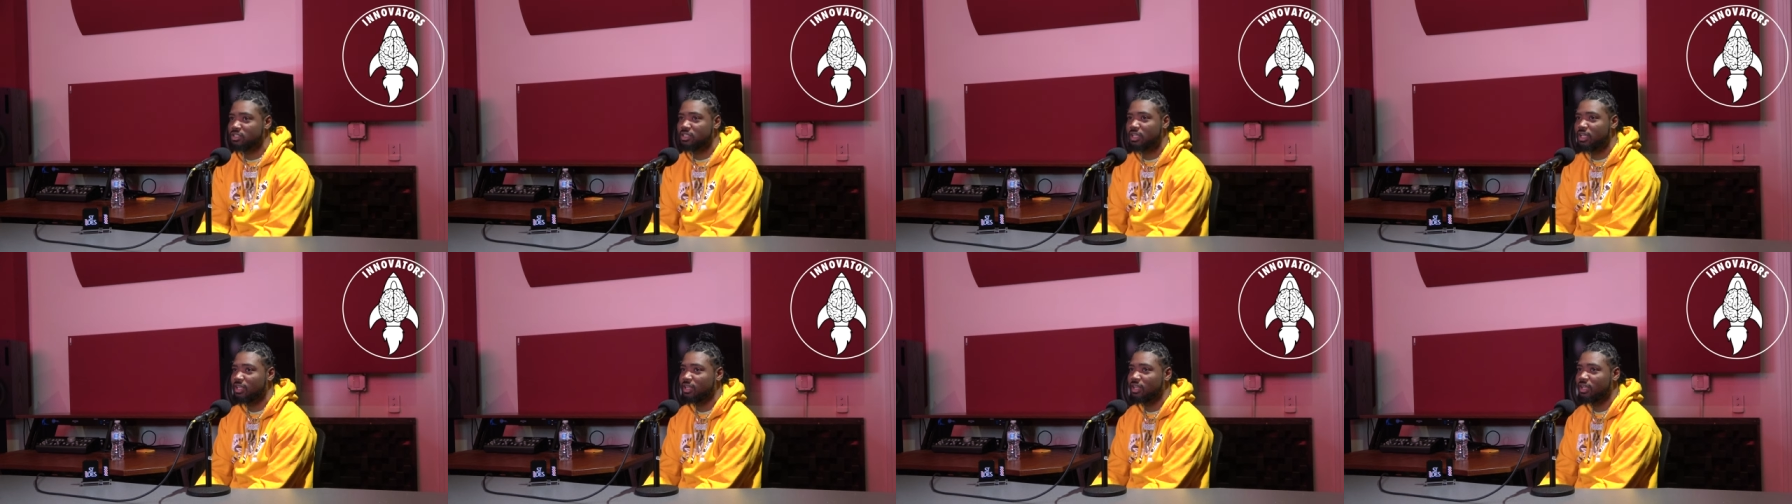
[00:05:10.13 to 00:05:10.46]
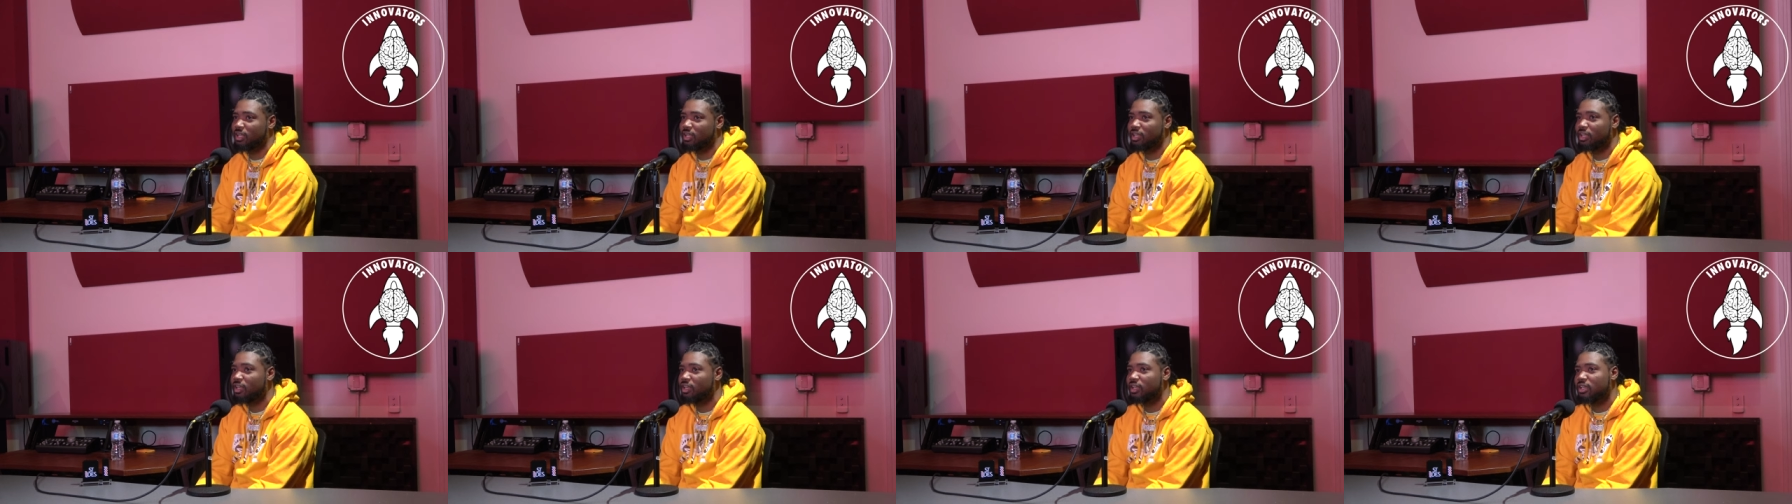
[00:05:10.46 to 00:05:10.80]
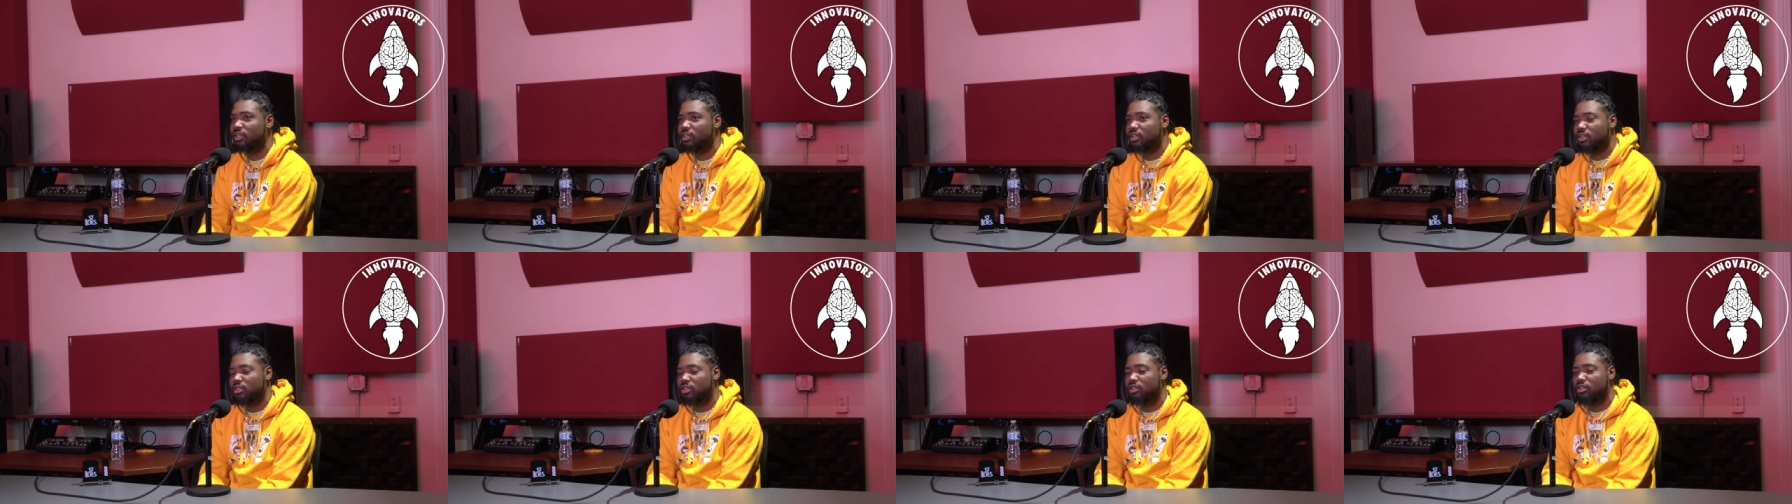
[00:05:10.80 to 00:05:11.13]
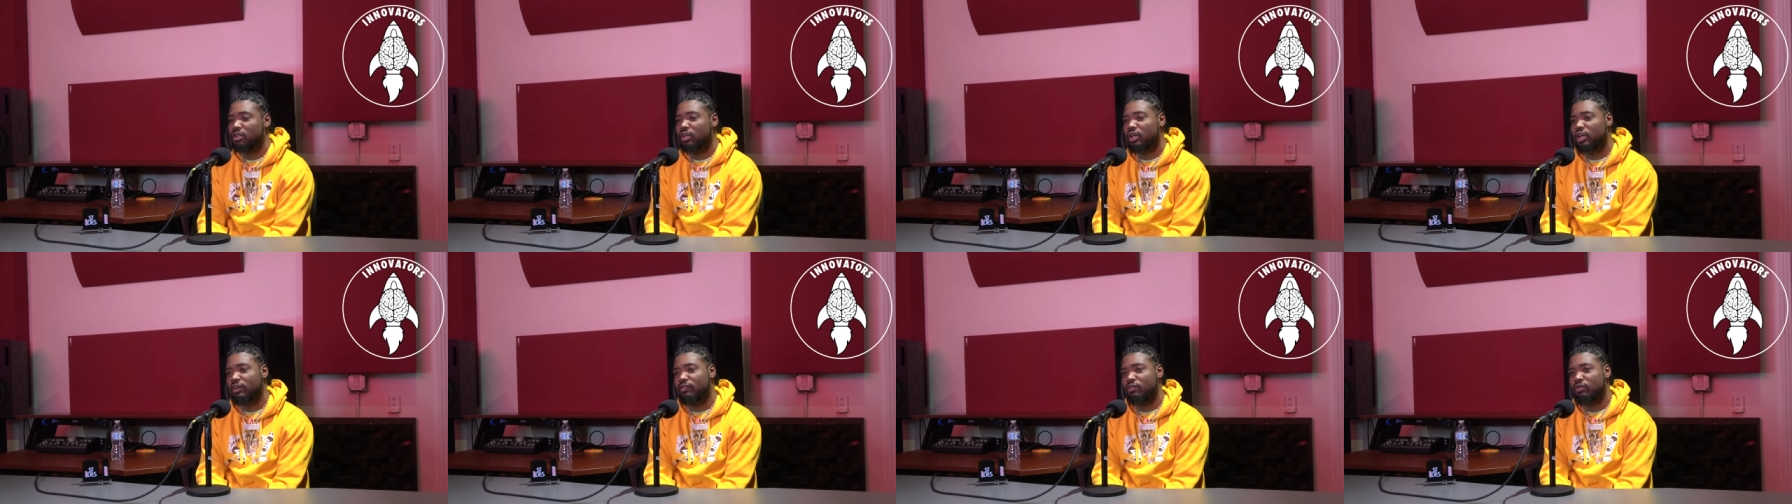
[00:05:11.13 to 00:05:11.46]
It's not like you
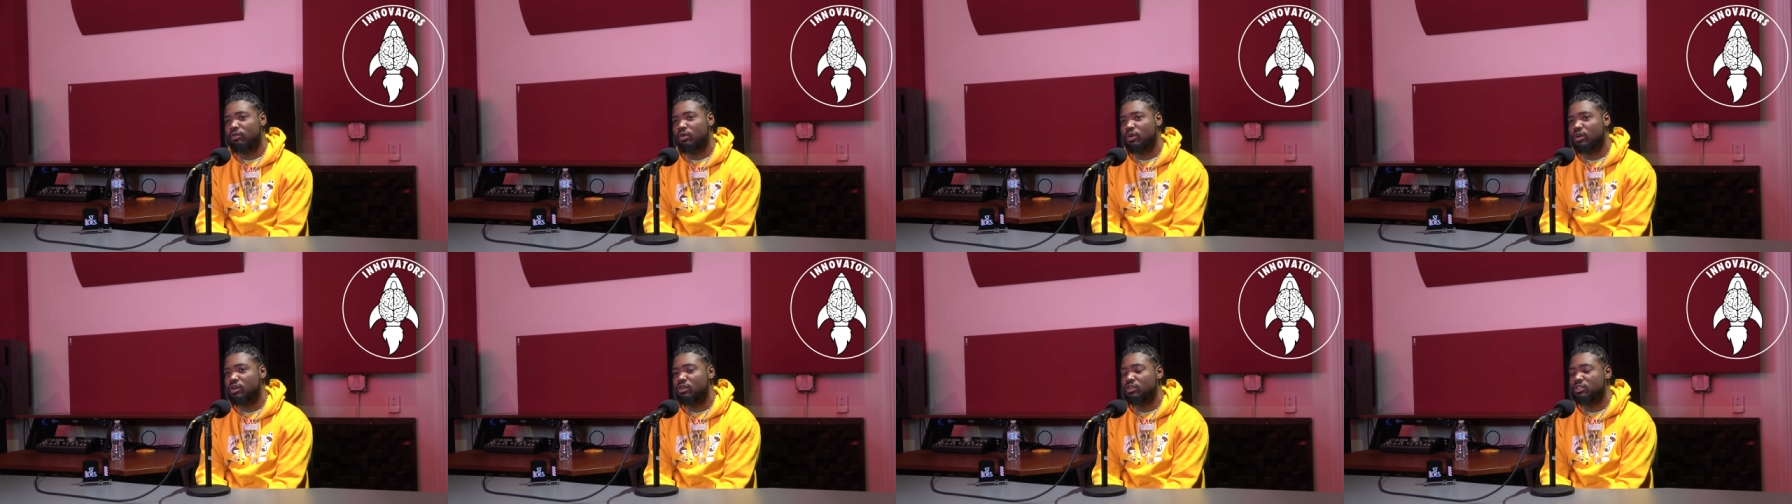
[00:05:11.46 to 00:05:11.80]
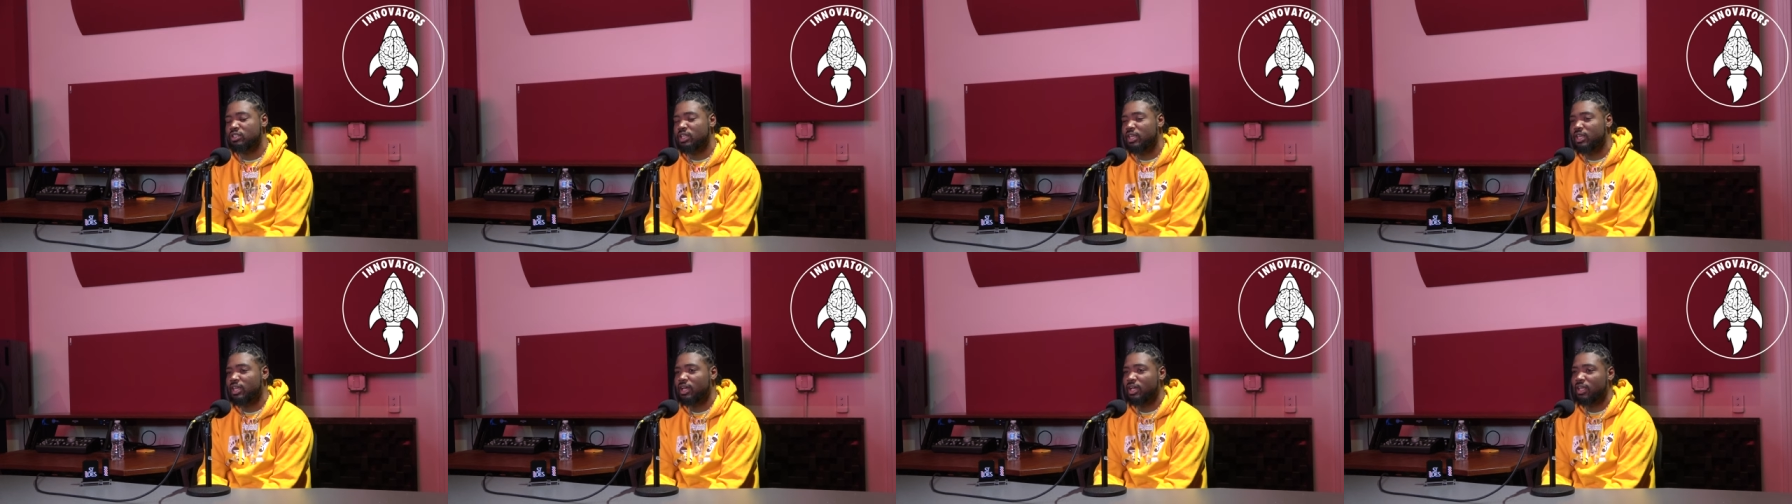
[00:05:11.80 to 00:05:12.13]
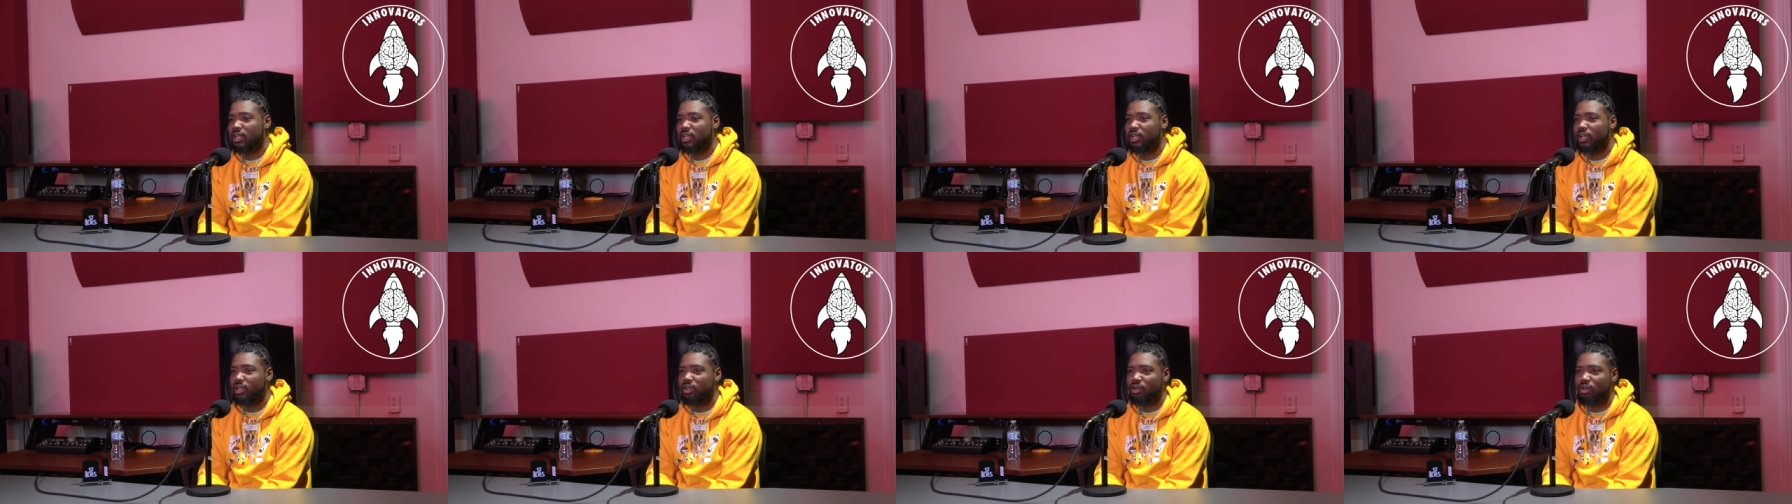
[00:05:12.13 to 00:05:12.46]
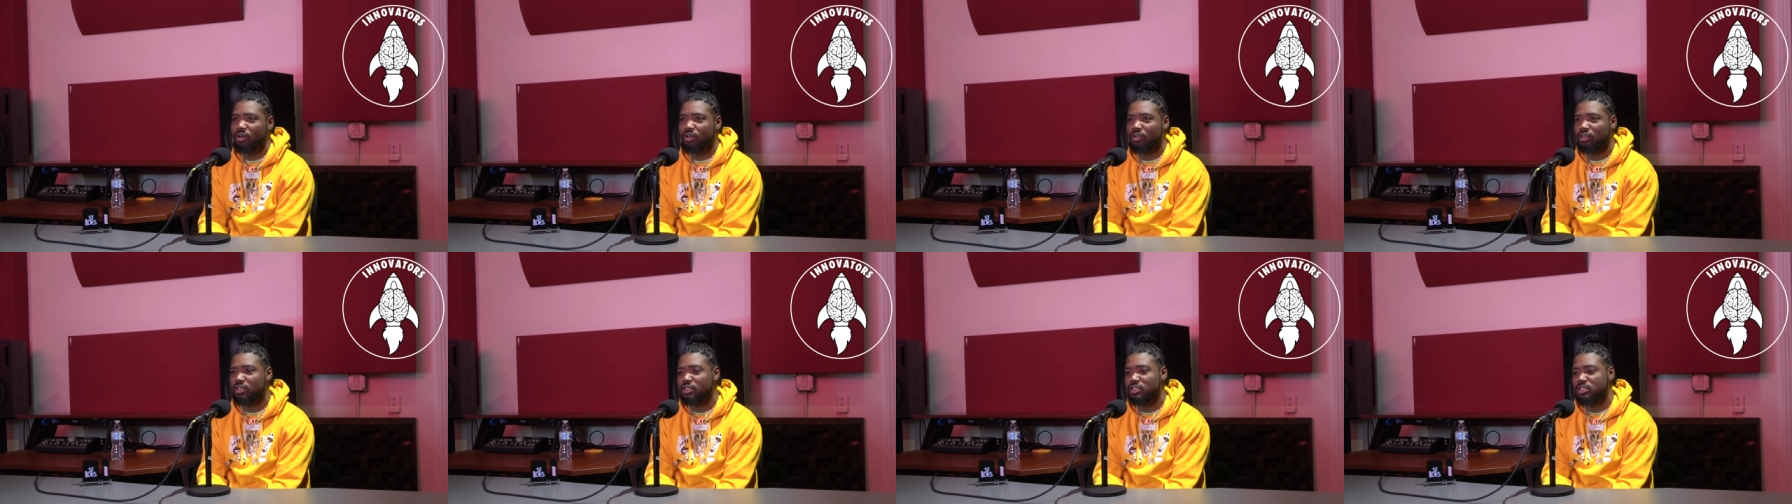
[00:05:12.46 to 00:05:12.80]
know everywhere else they got like
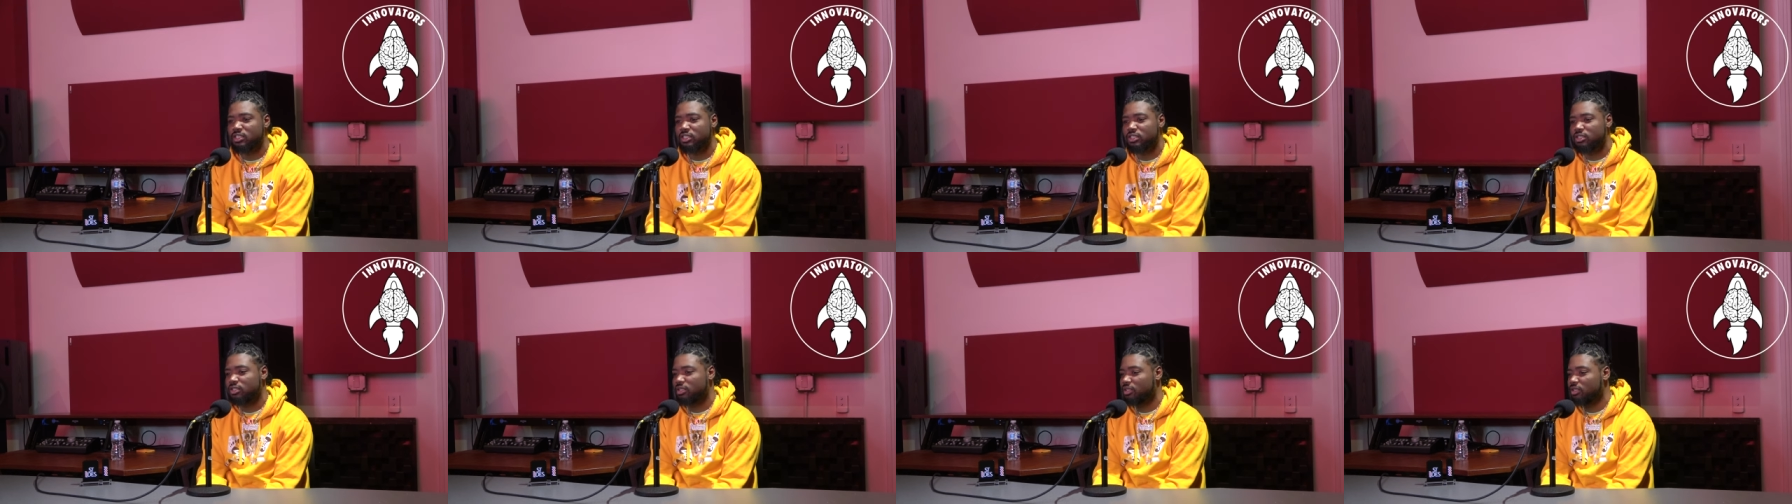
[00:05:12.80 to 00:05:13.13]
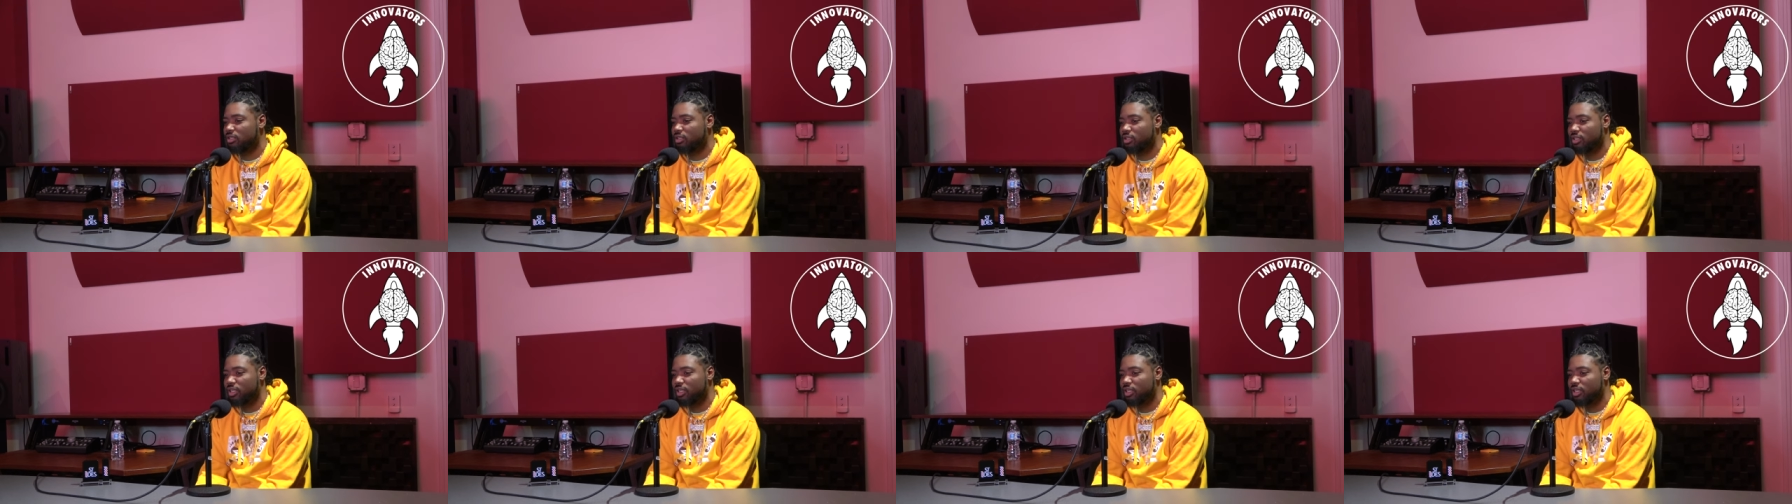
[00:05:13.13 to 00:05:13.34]
all these